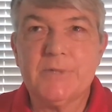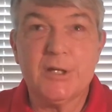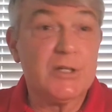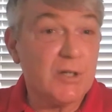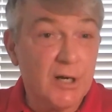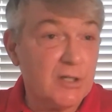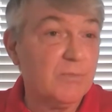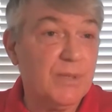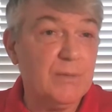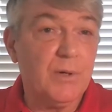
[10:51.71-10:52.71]

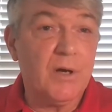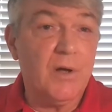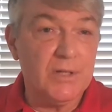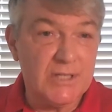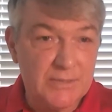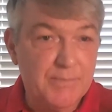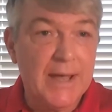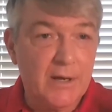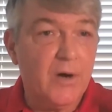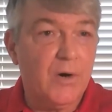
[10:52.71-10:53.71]
construction people call
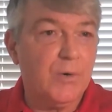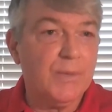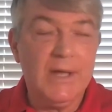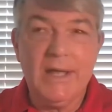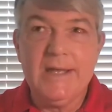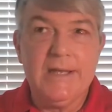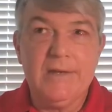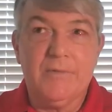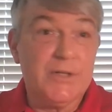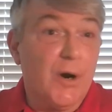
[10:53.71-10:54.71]
spec home.
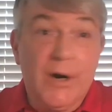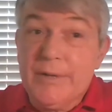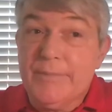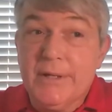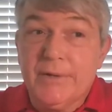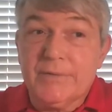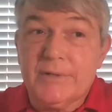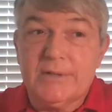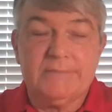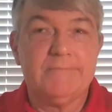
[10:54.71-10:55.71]
It was already built.
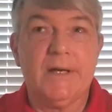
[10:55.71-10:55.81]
